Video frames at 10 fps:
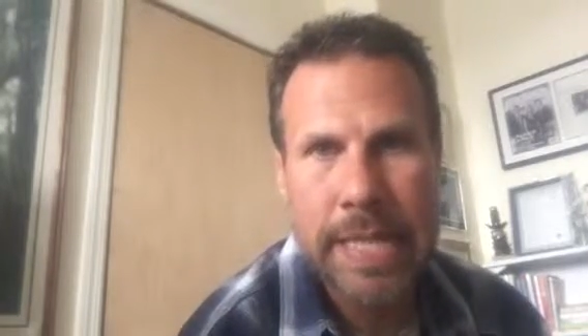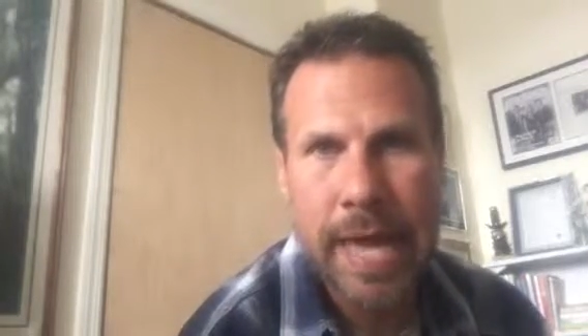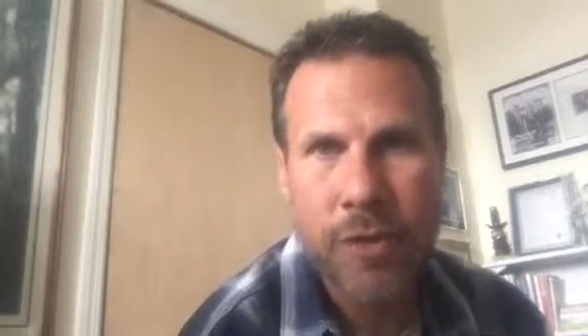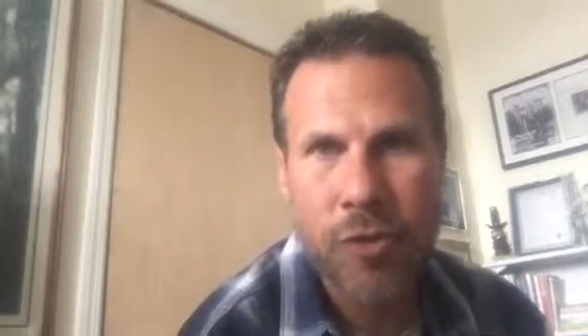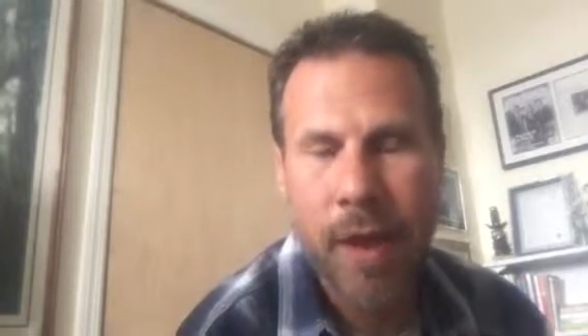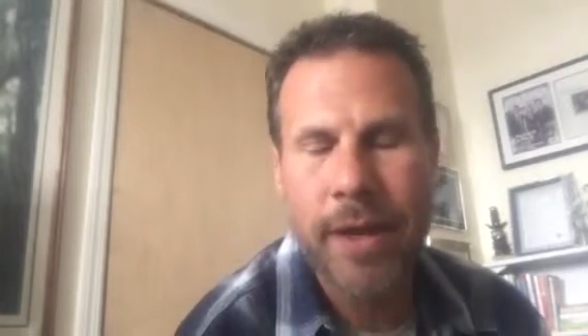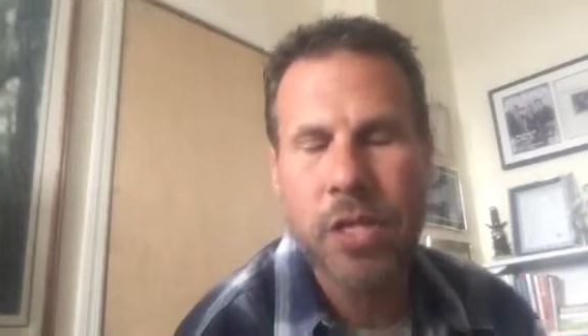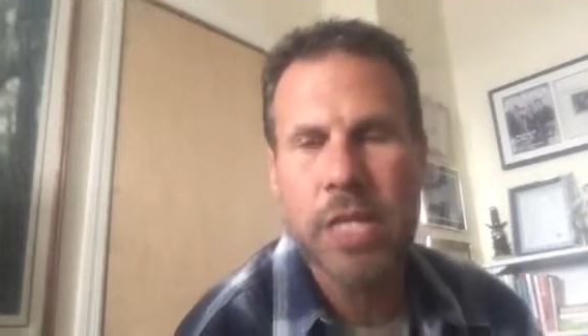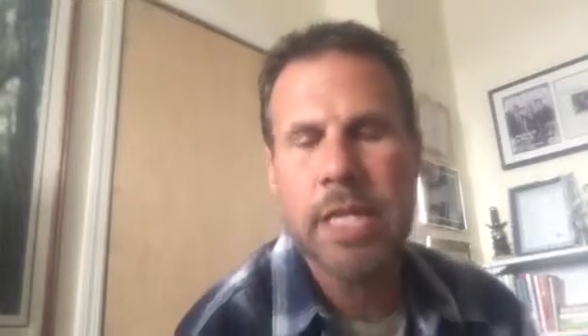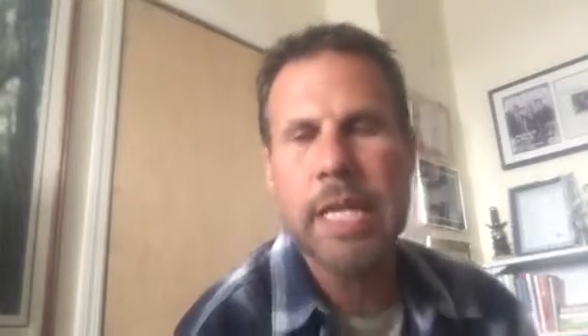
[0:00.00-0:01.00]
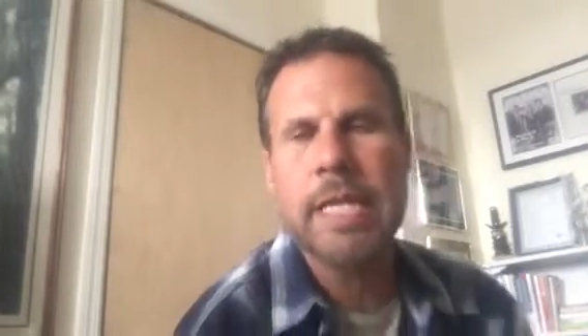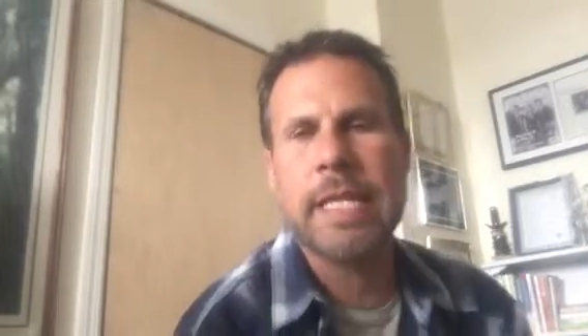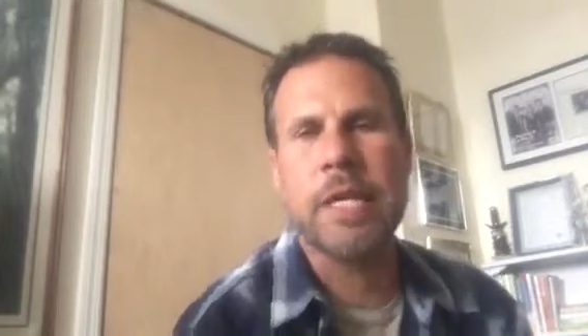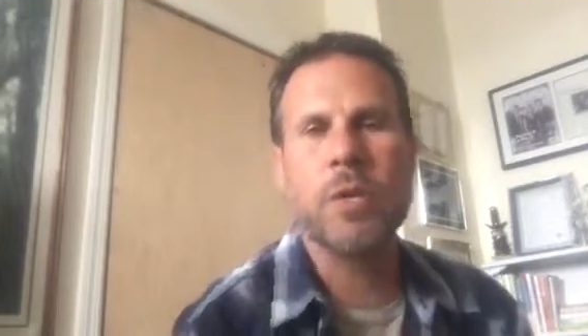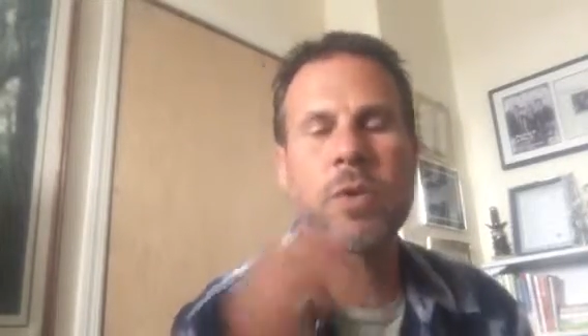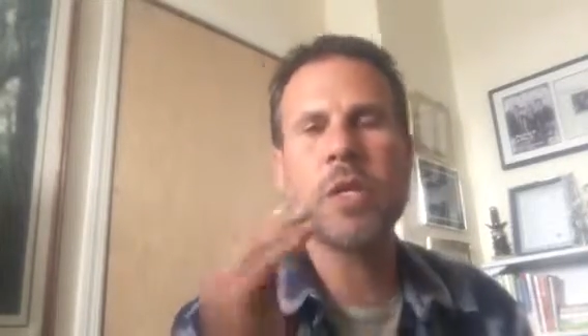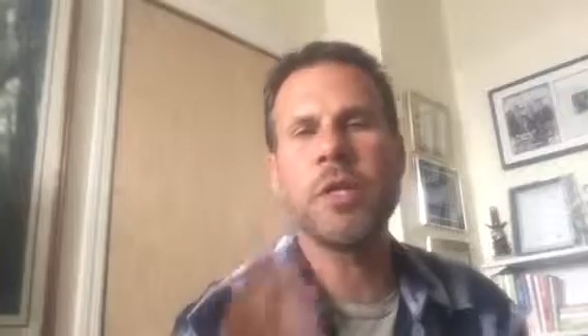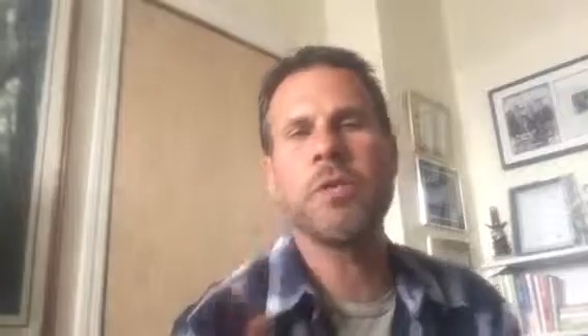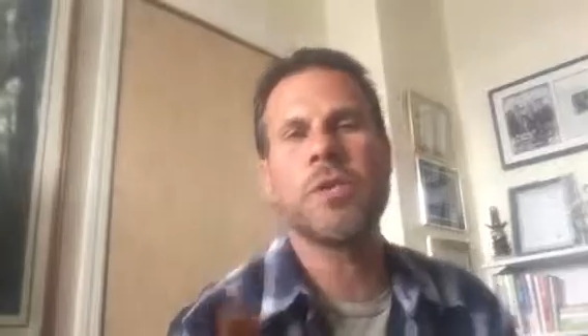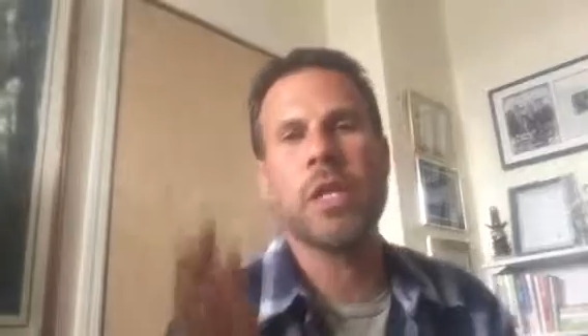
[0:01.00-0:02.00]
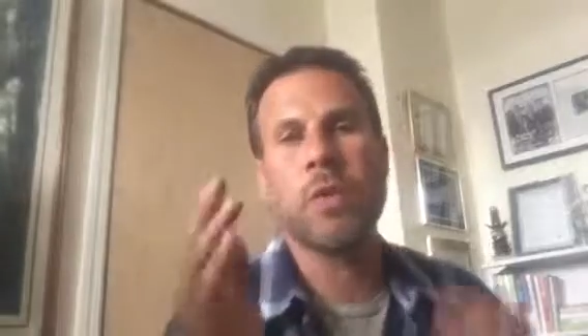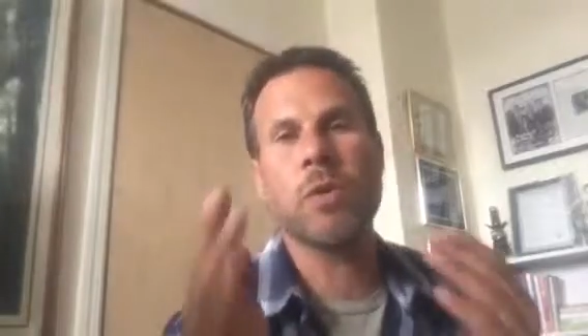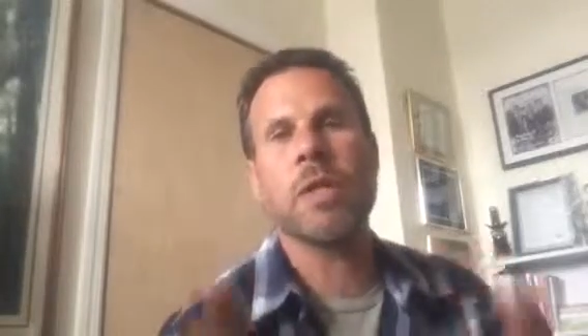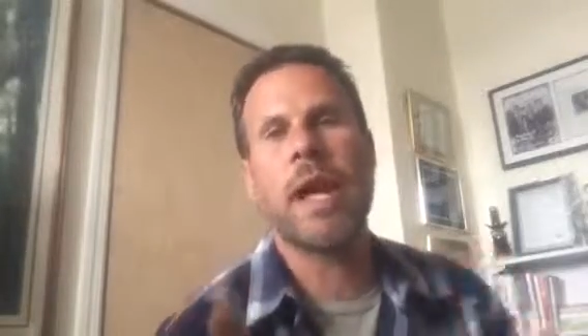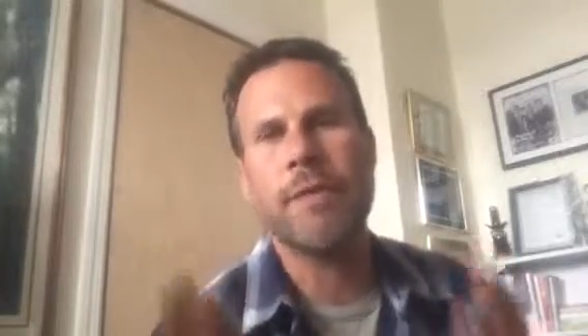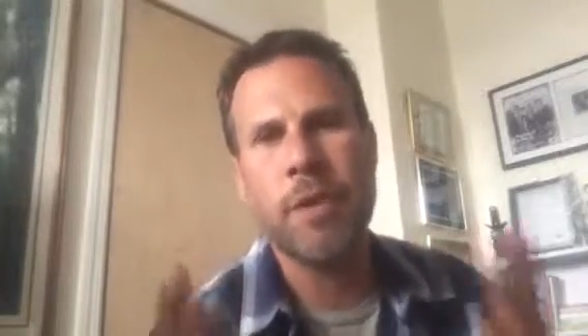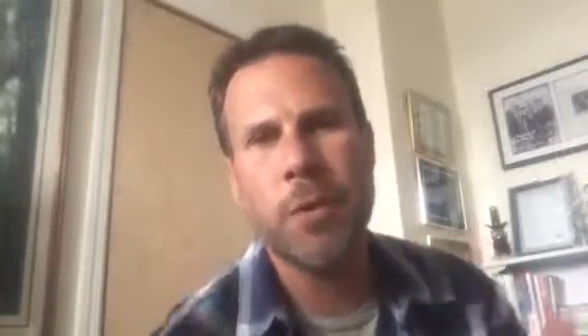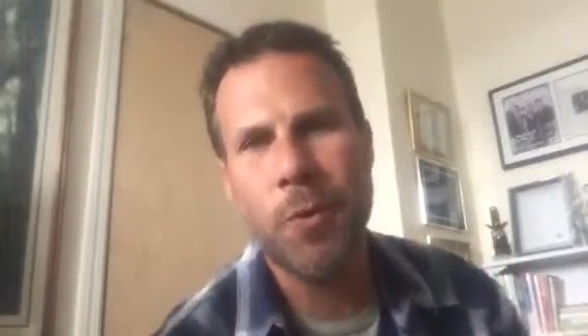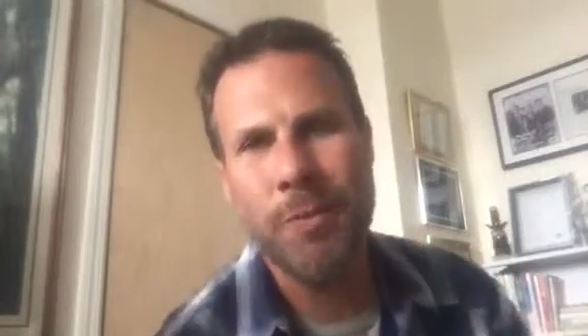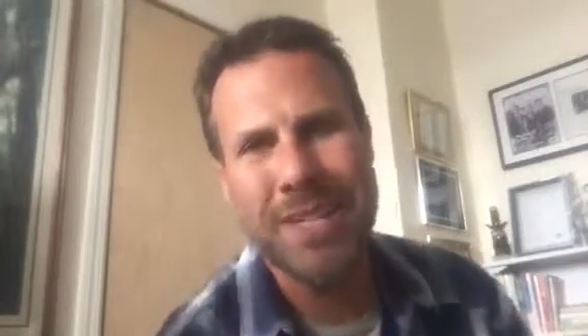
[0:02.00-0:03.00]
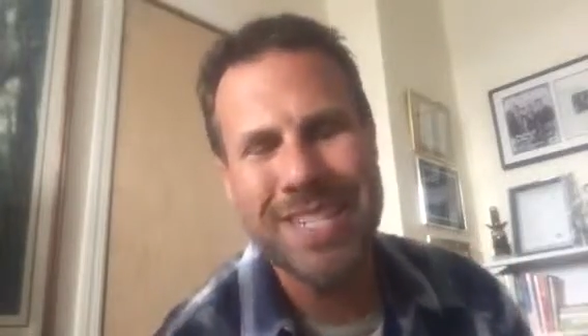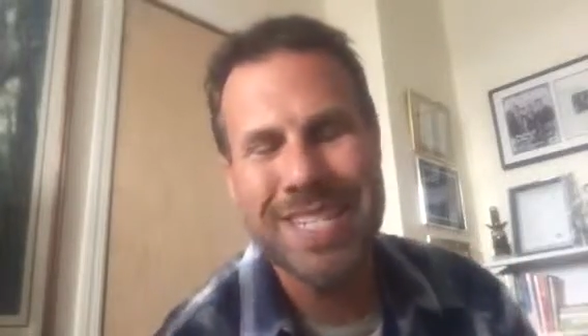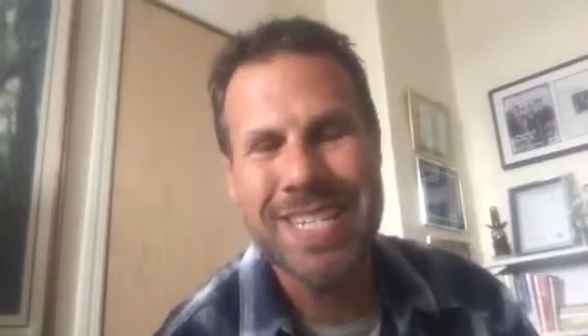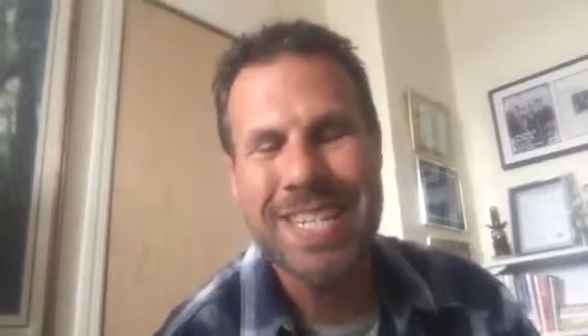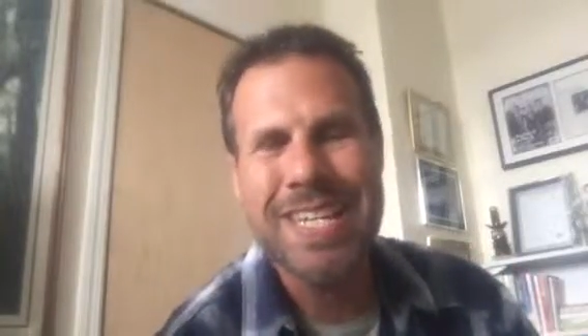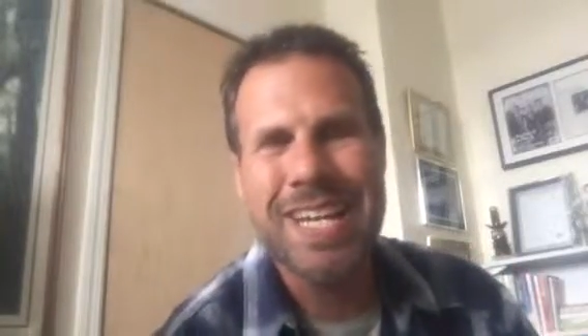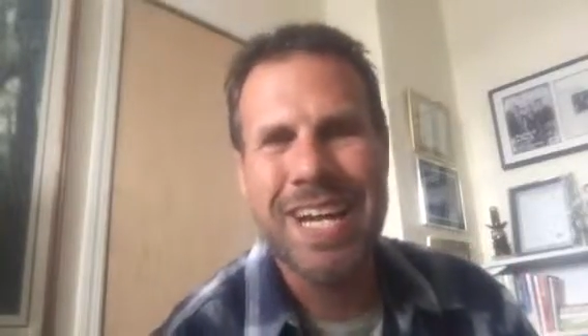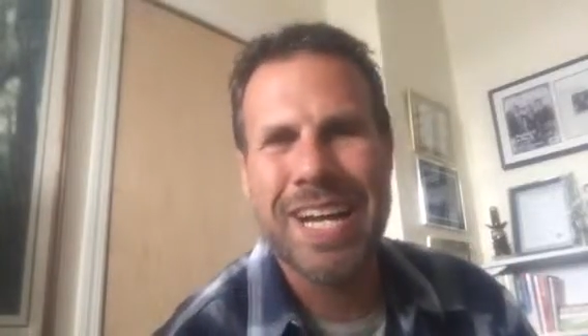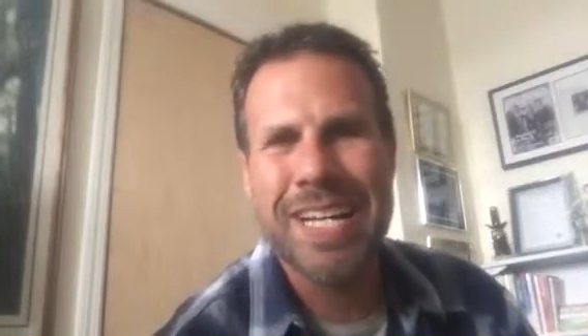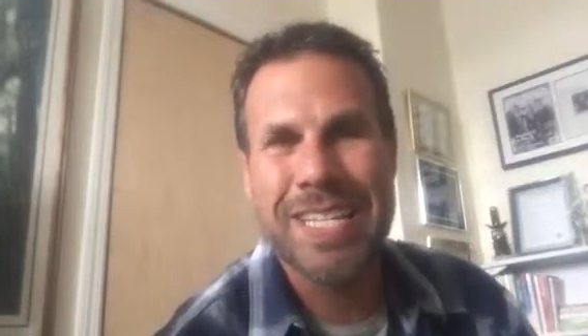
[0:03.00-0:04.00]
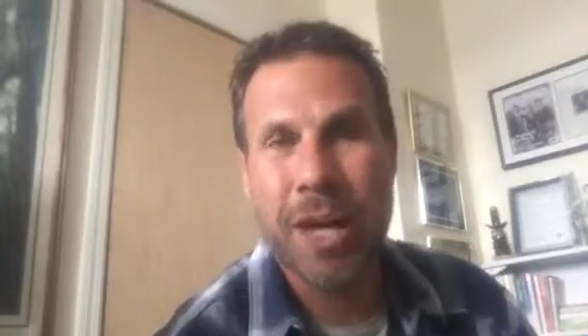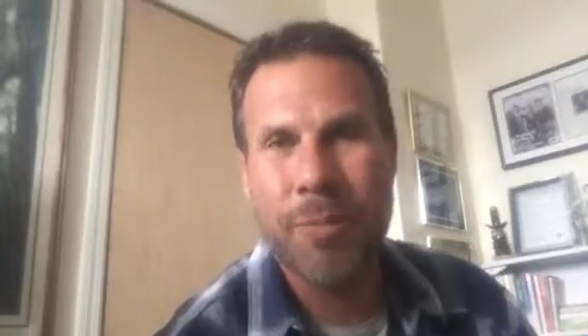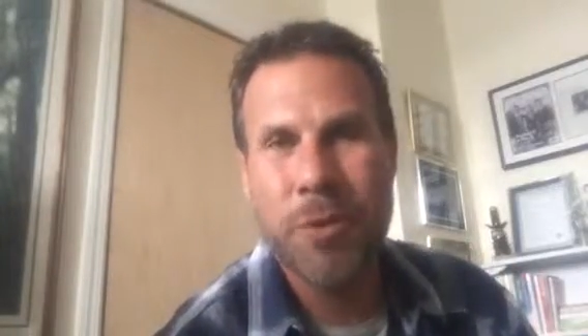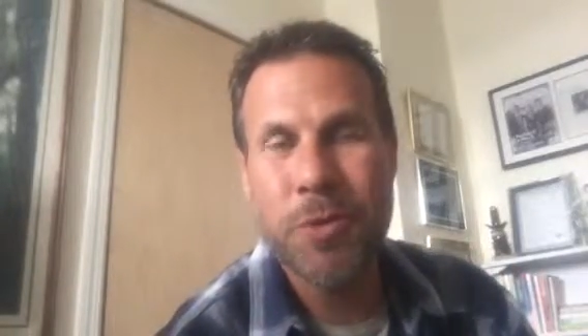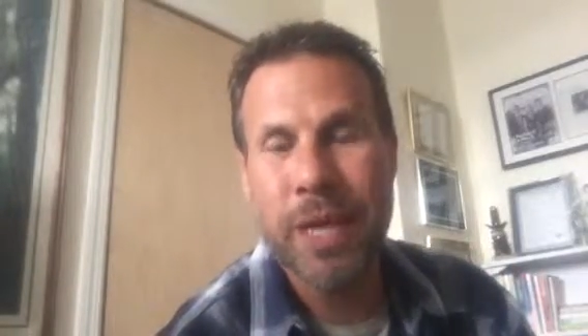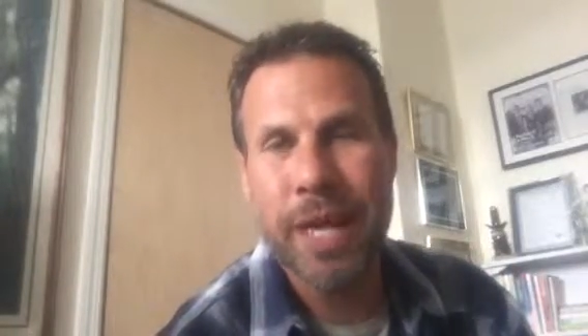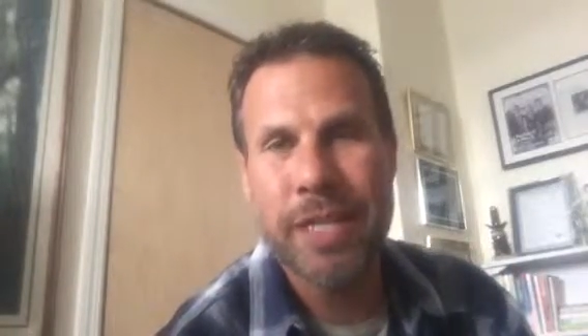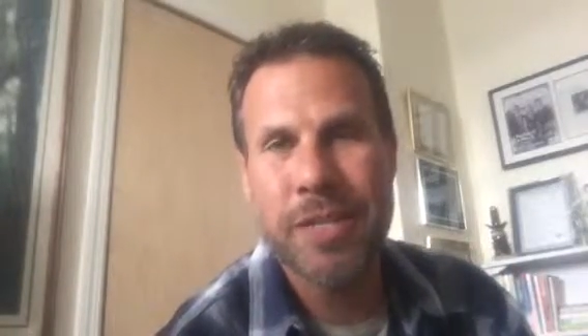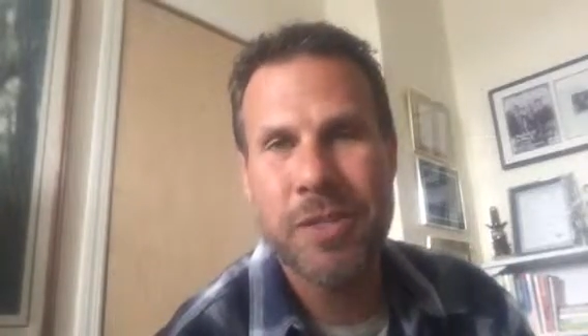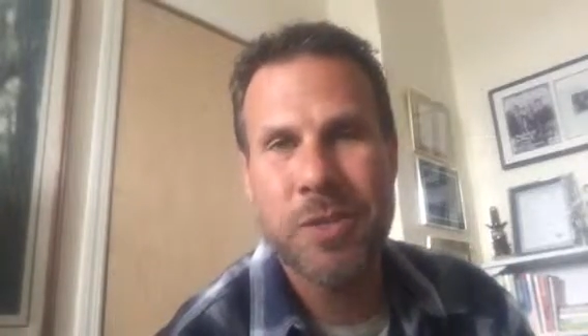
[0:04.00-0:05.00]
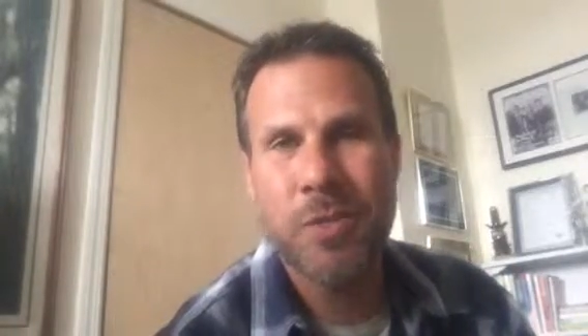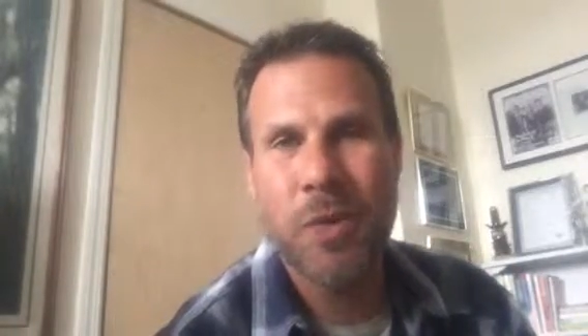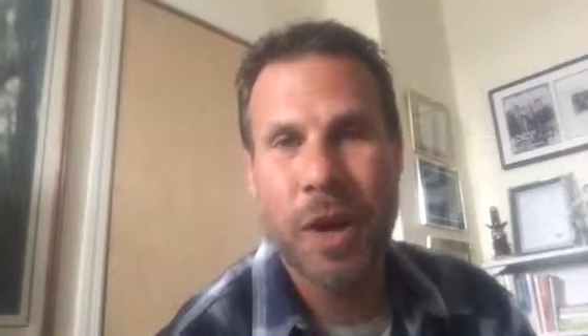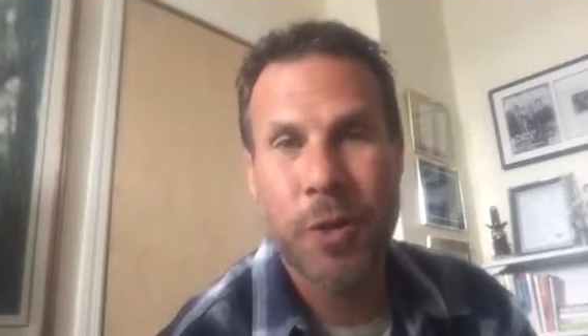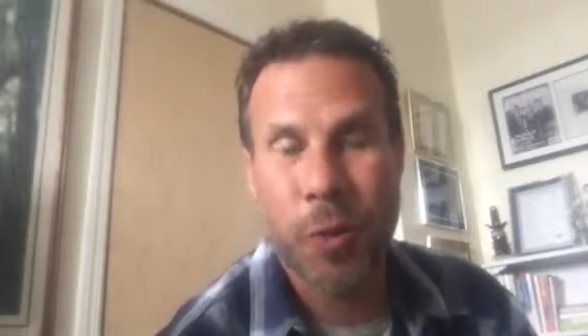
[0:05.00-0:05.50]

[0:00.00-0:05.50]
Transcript: and strategies that you can use in your life and your business uh, to help you get to uh,